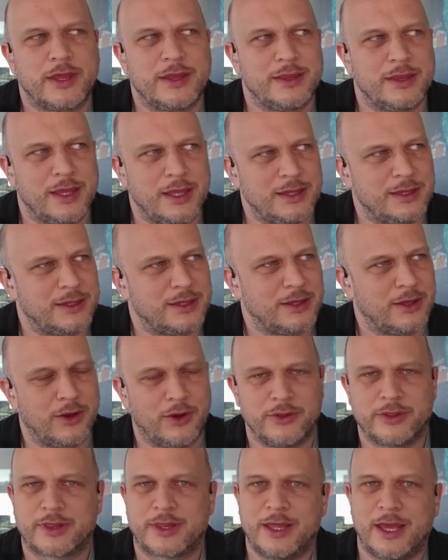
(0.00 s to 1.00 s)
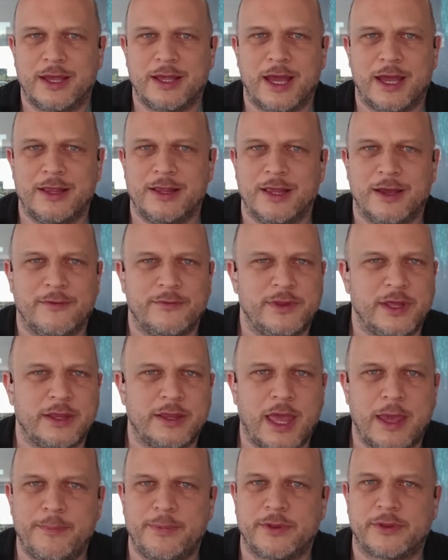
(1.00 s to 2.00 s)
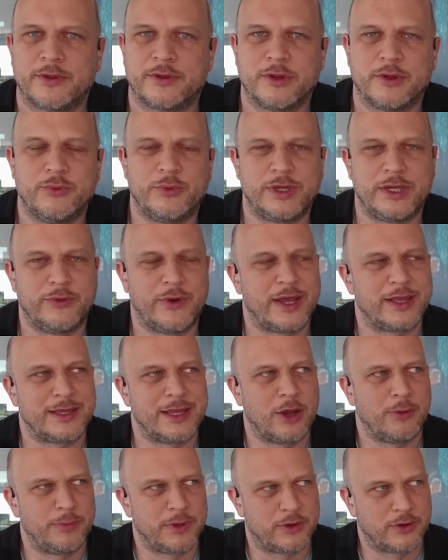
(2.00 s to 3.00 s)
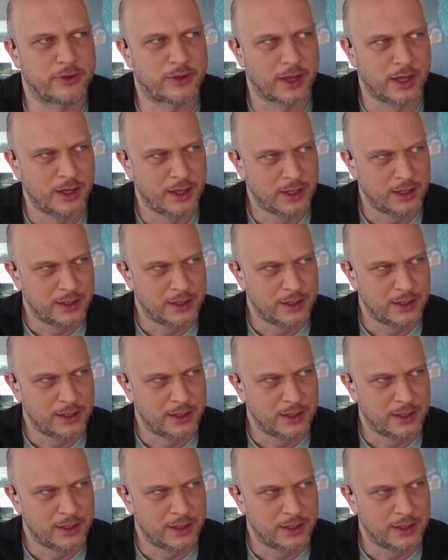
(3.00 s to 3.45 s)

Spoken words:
And honestly, I love that episode already right now because